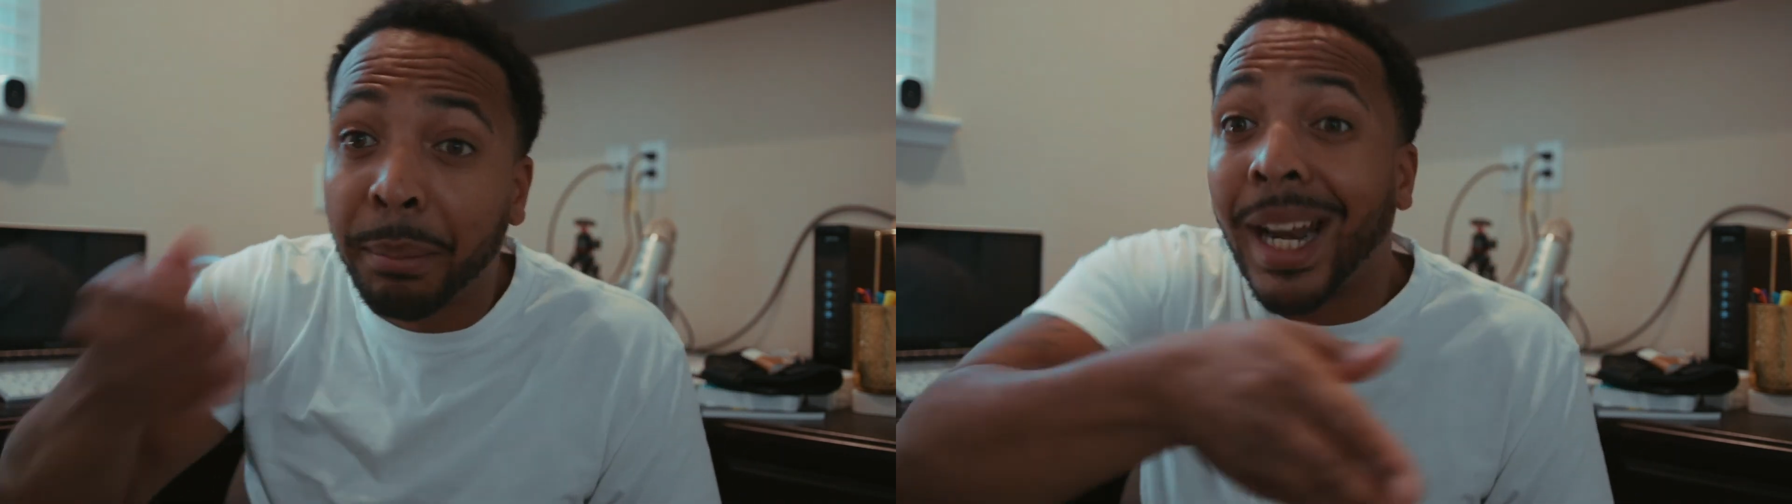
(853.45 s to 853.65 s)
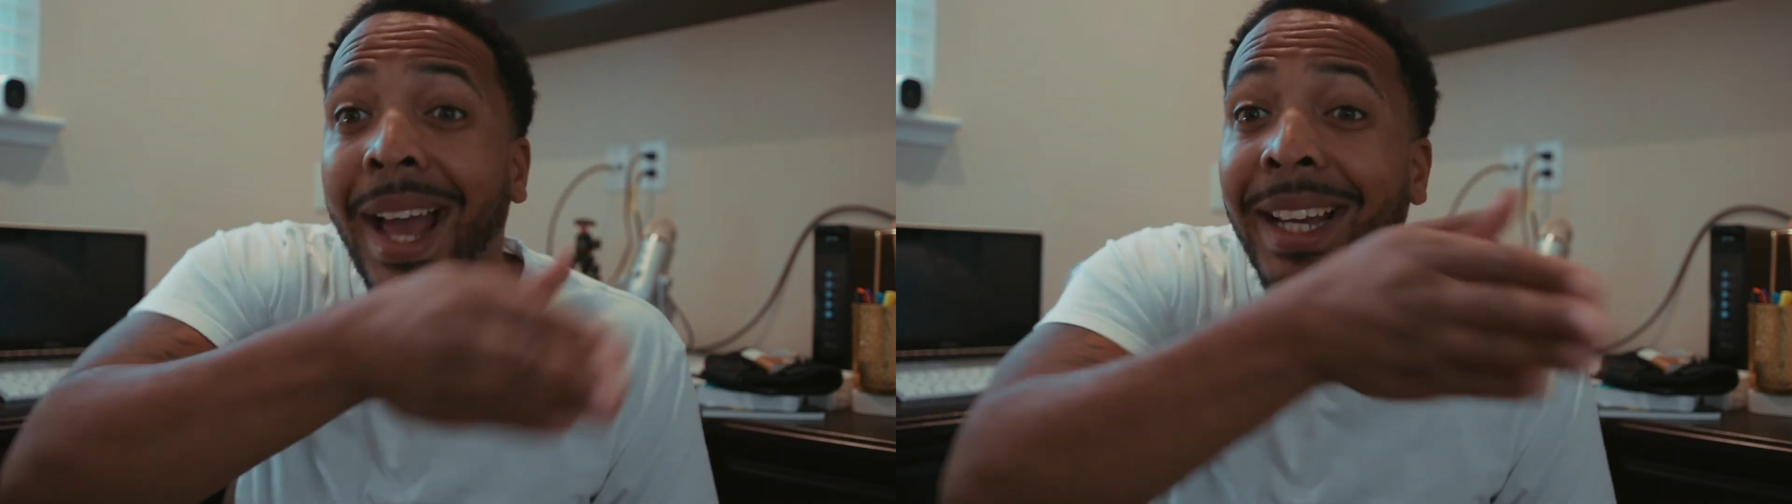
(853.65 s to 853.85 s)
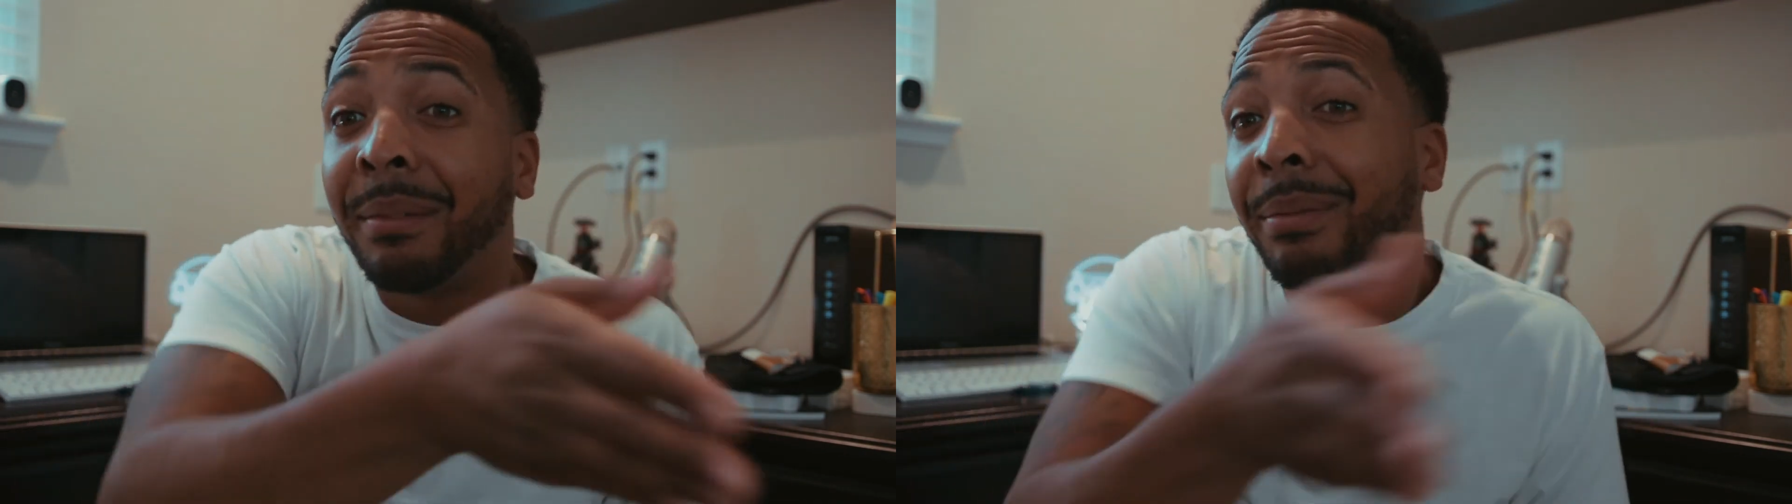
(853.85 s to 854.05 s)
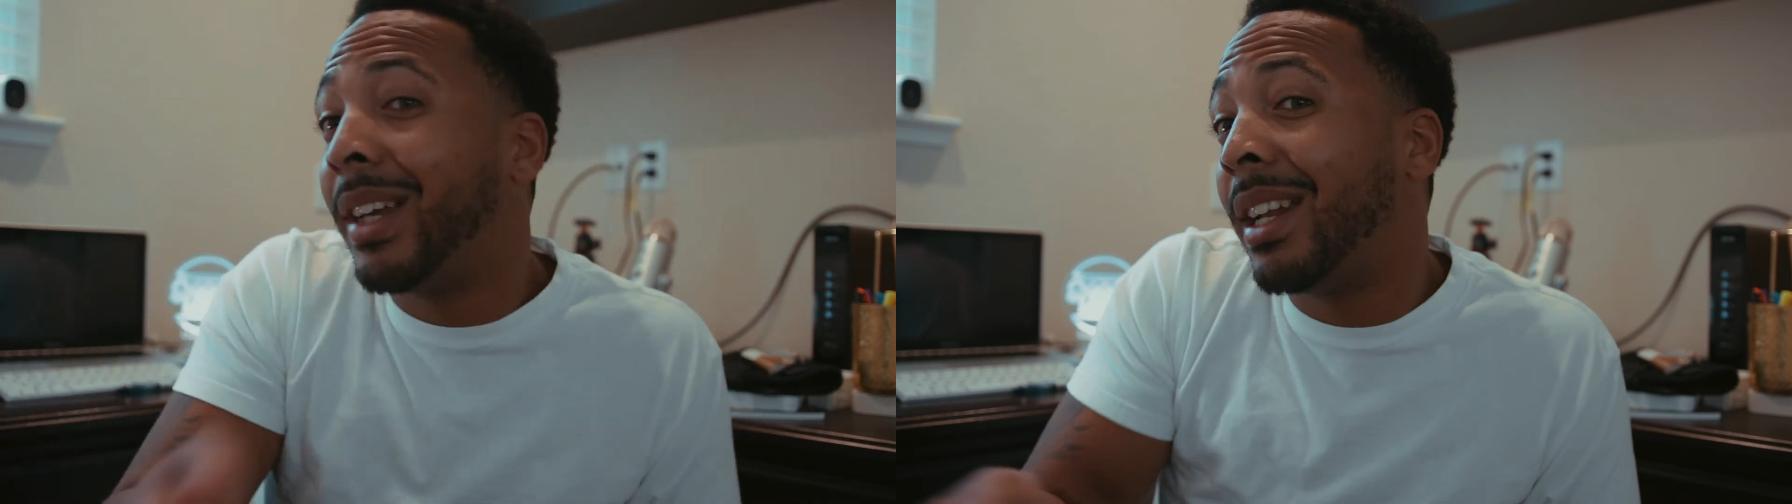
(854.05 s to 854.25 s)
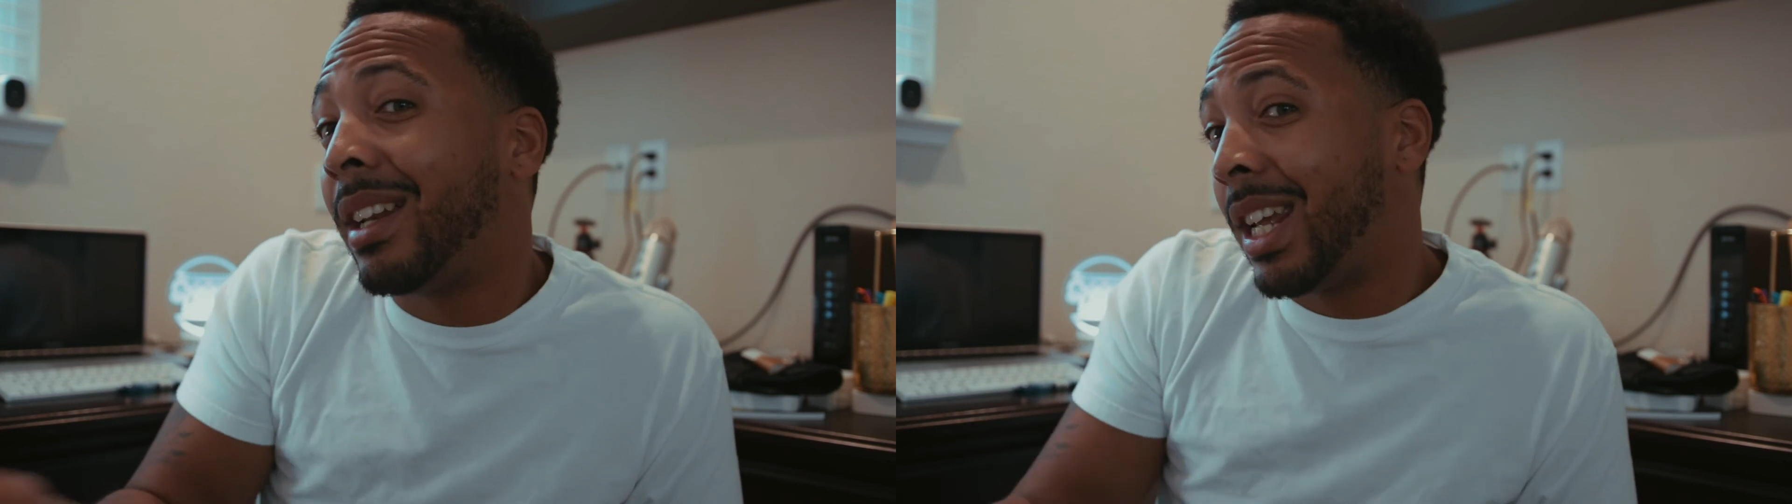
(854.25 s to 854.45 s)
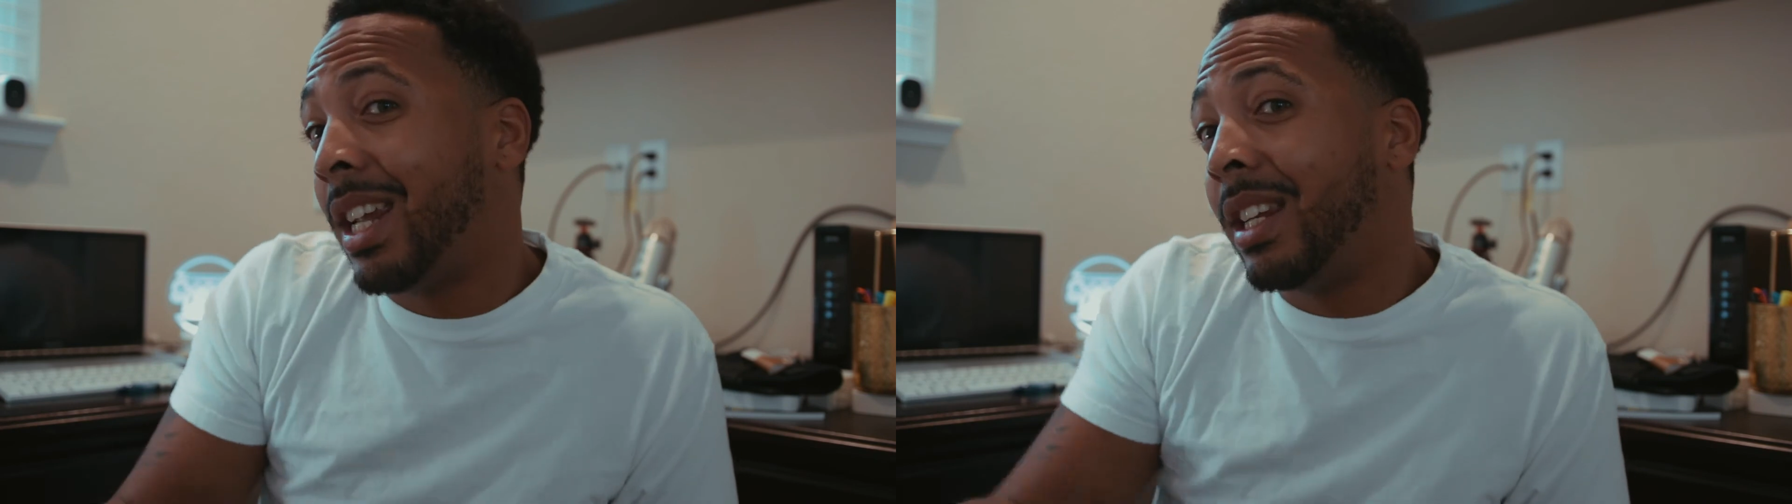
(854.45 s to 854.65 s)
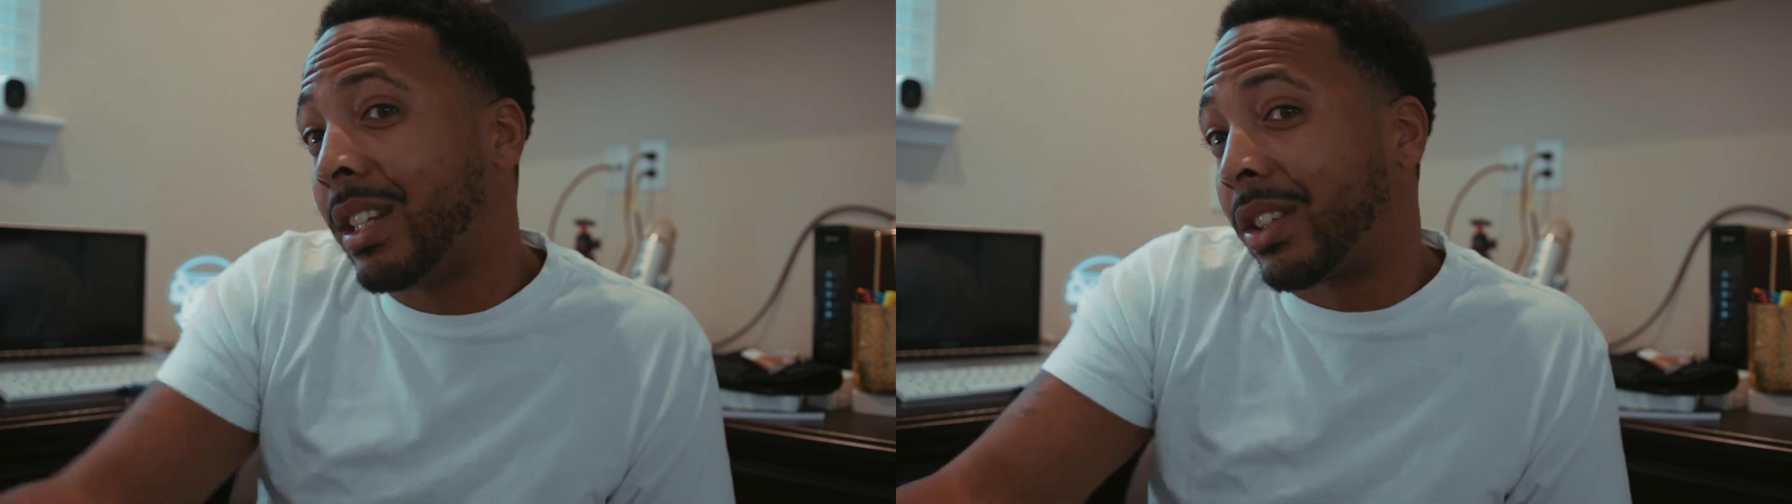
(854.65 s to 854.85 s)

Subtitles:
but I can fit it in this